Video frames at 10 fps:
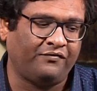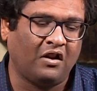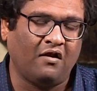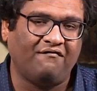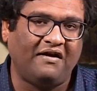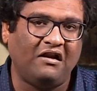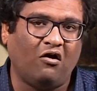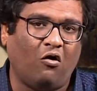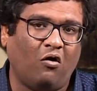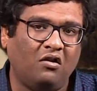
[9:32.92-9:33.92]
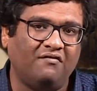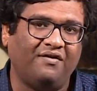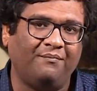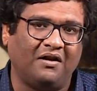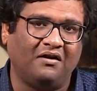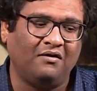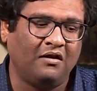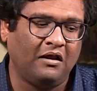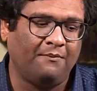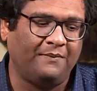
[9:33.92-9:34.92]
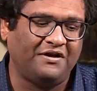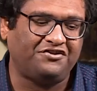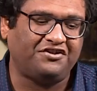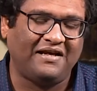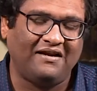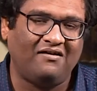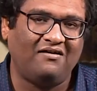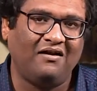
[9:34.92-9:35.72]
While all women may share